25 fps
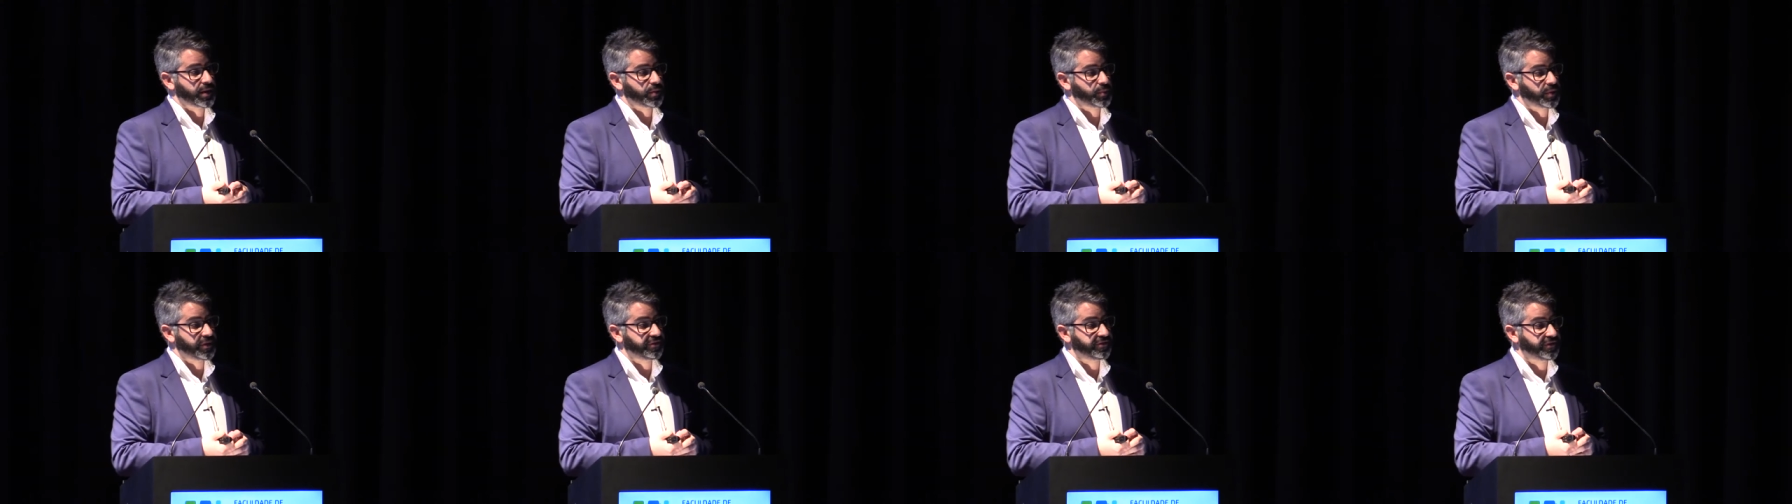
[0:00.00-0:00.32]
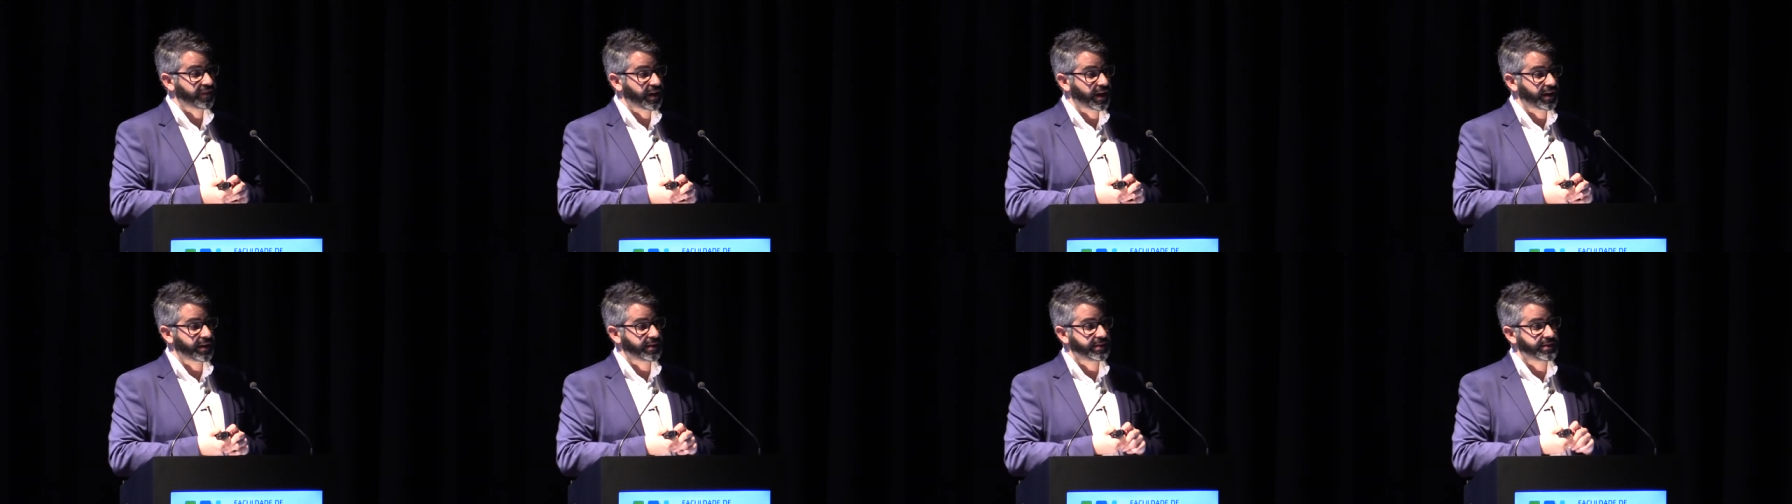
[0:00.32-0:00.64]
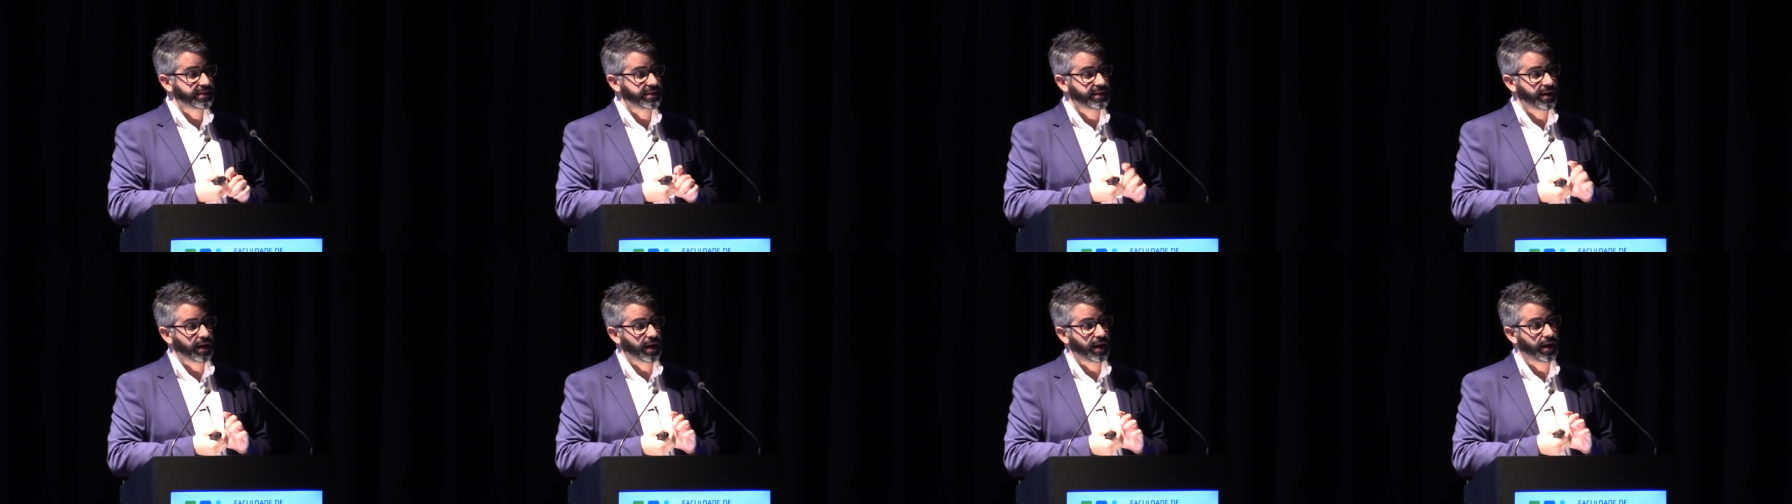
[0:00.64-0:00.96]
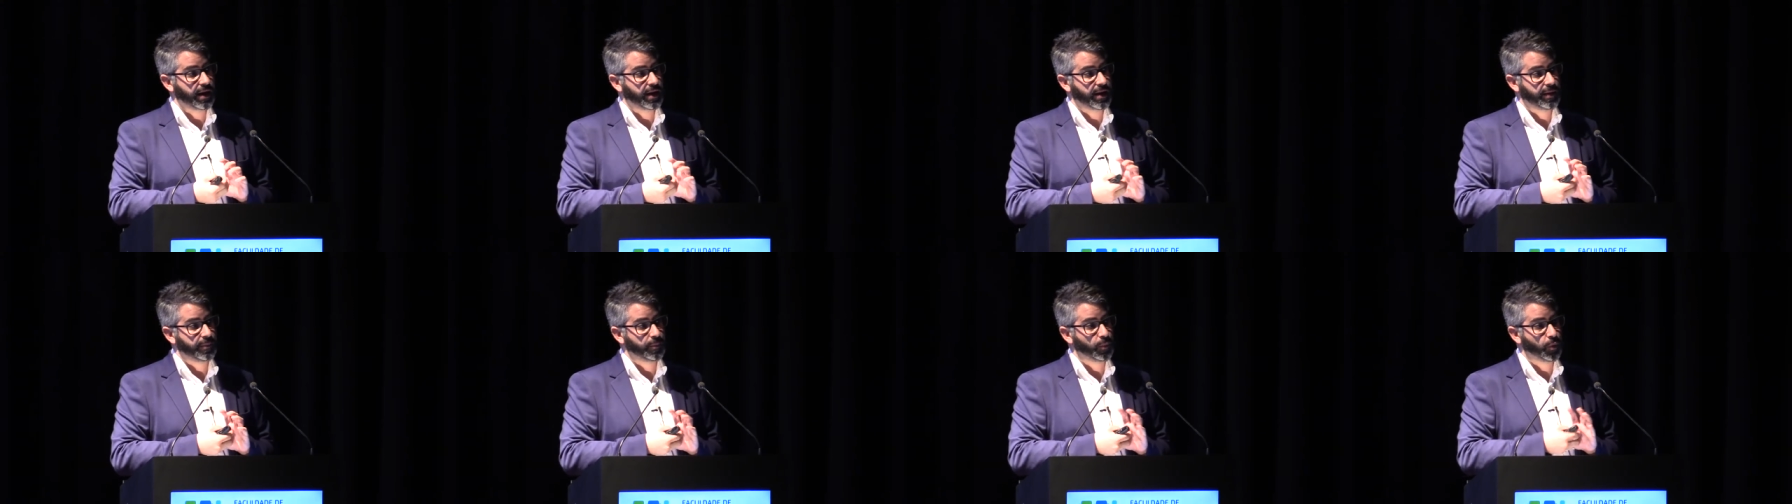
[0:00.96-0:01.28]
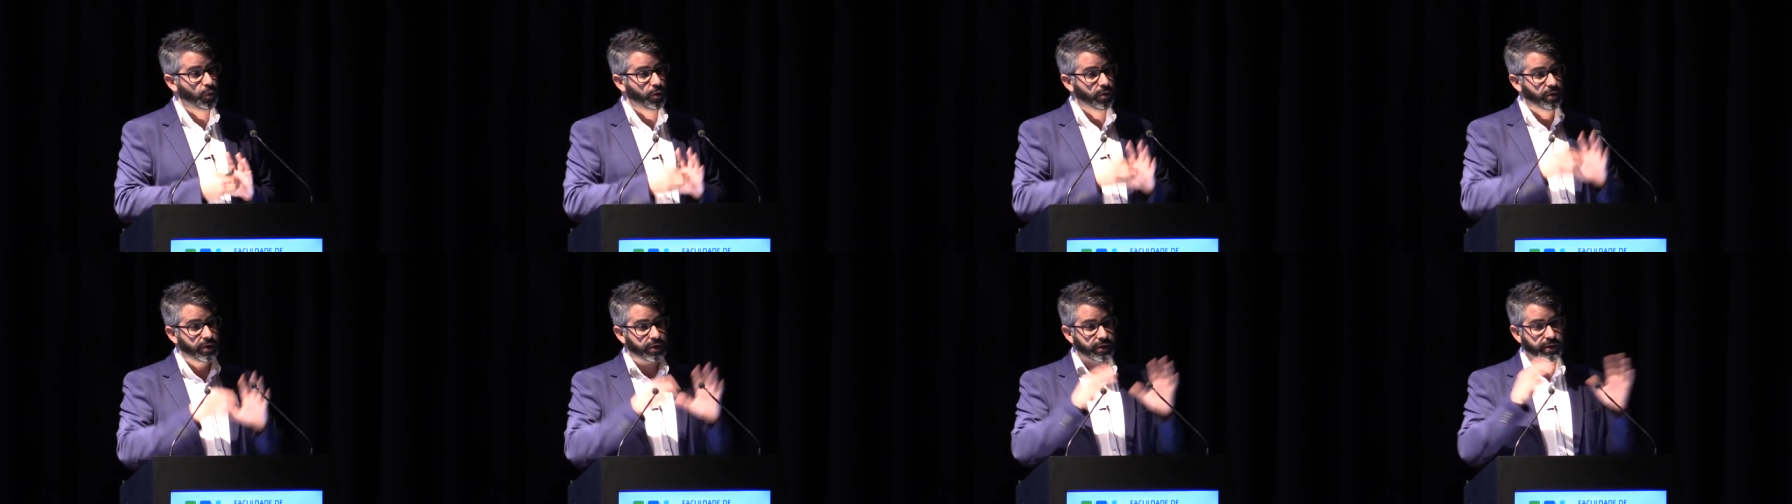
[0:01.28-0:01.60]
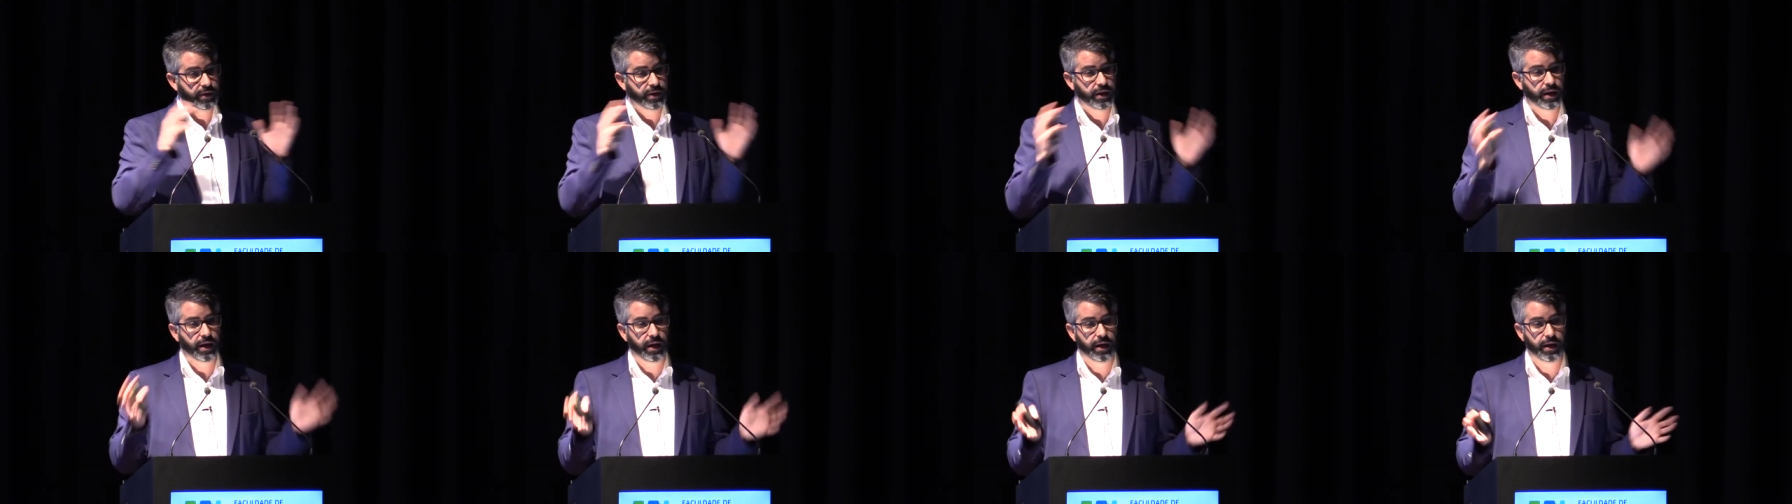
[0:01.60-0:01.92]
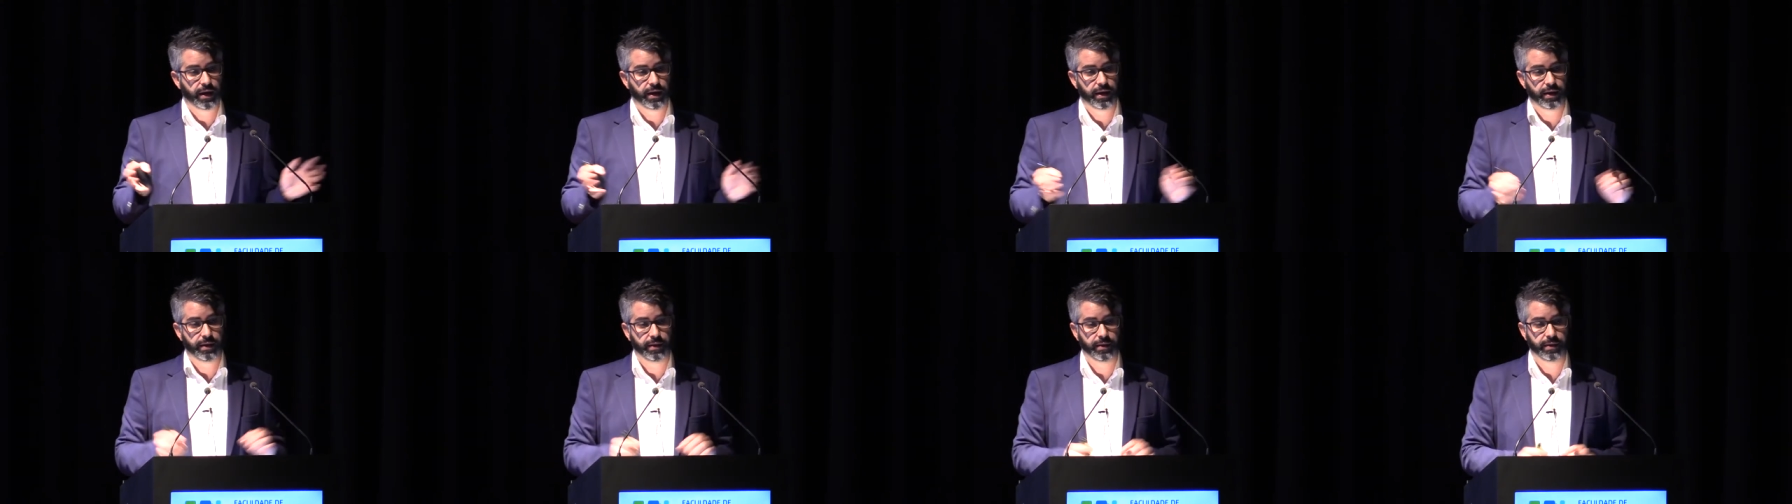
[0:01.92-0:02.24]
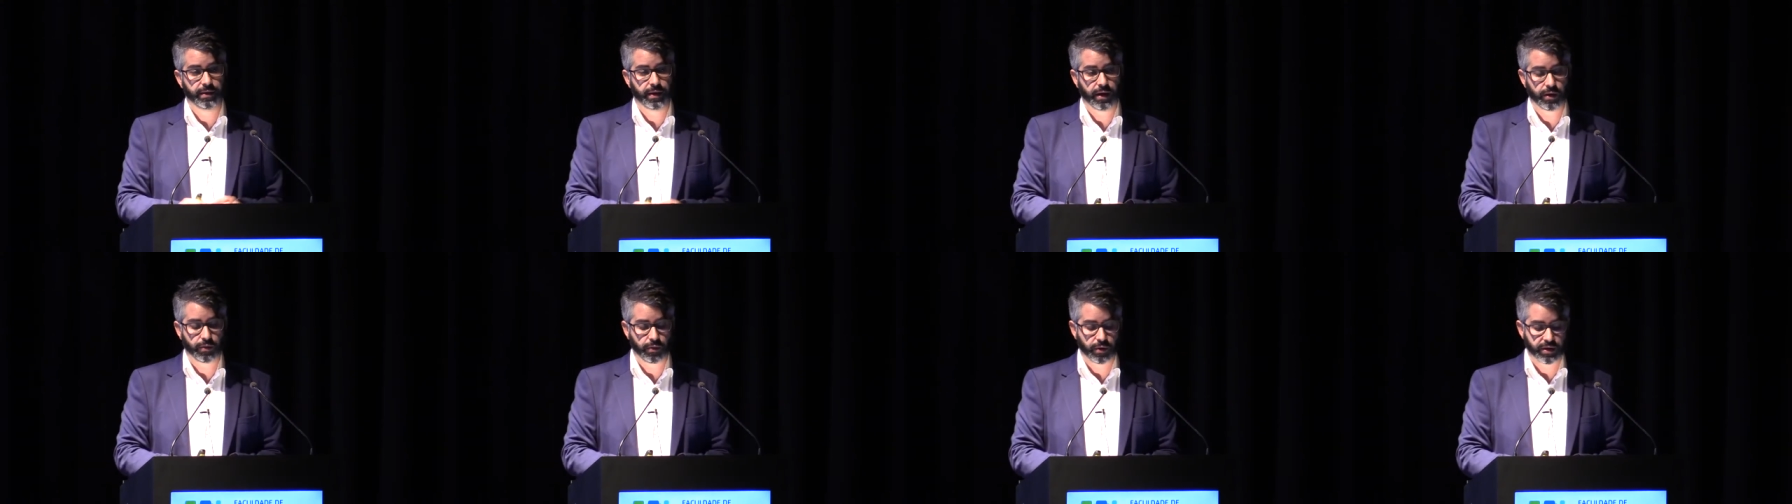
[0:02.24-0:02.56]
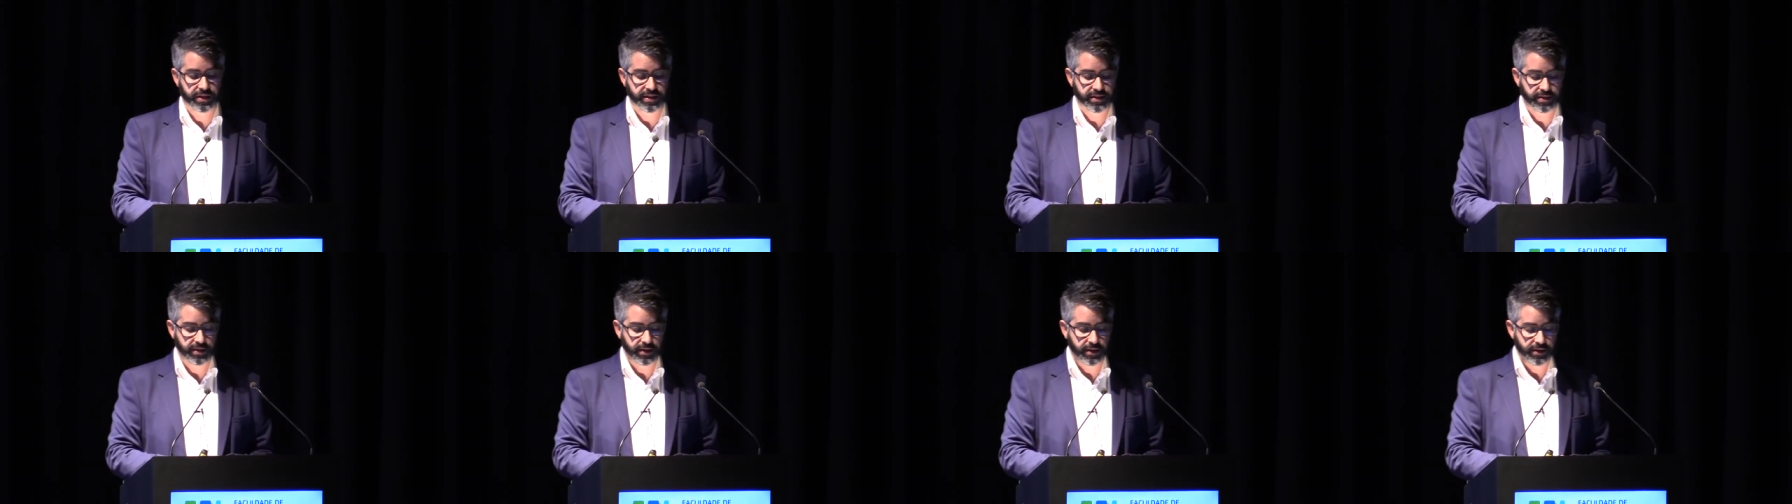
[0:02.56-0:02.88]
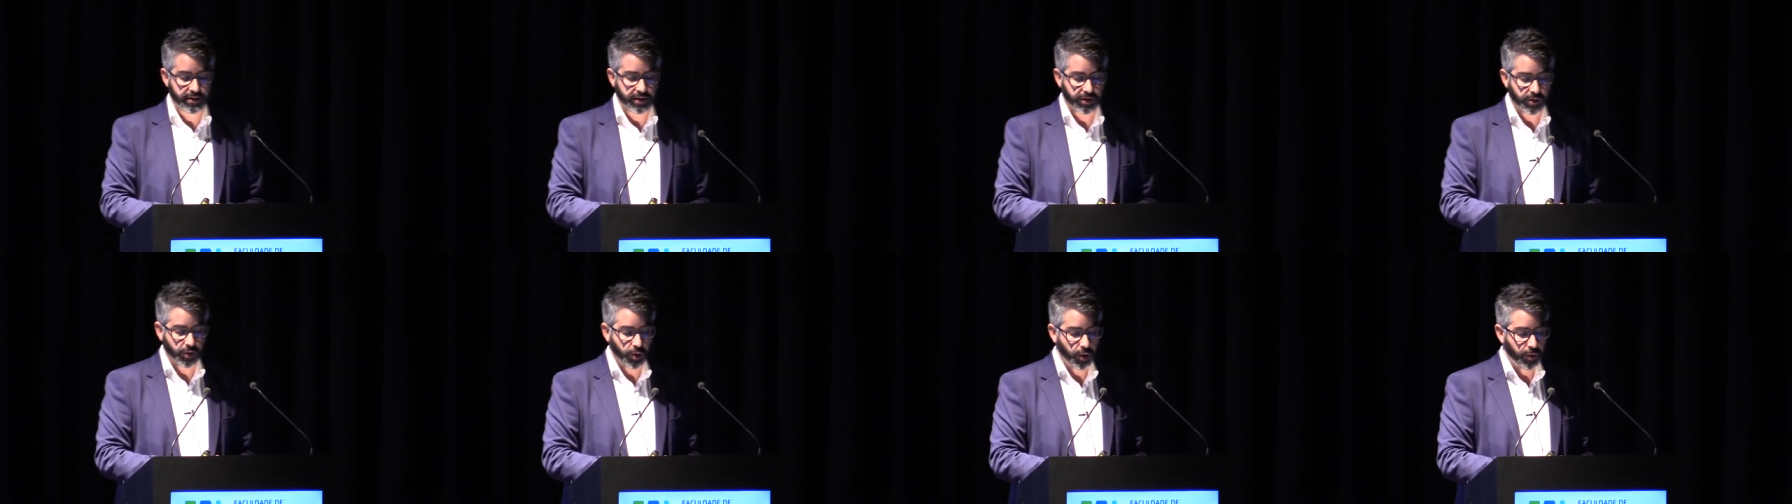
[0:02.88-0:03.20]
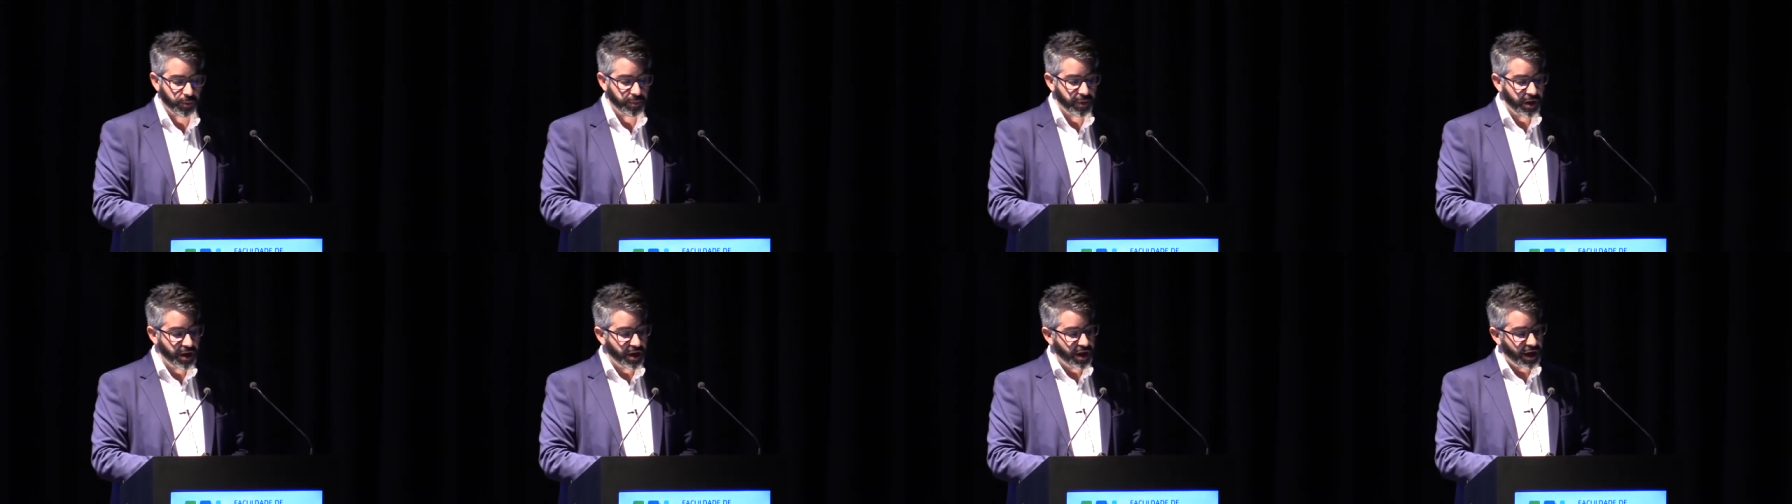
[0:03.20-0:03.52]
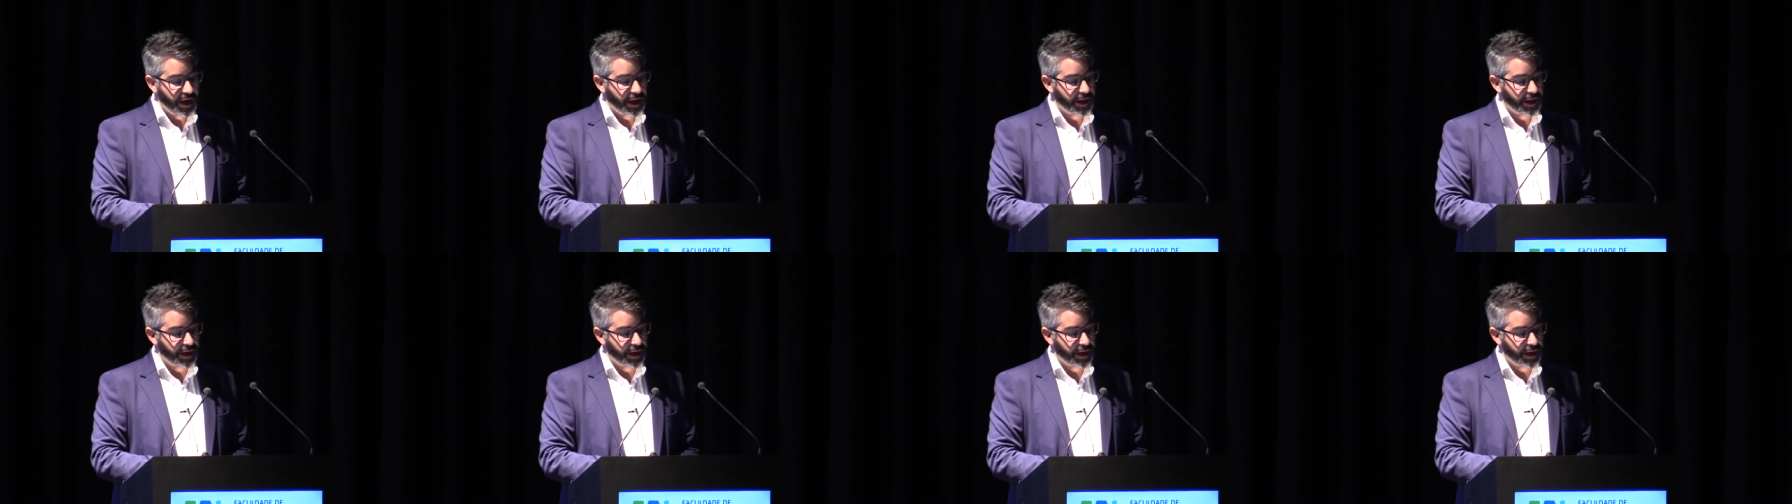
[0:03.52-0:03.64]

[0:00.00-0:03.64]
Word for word: that we find more across the globe.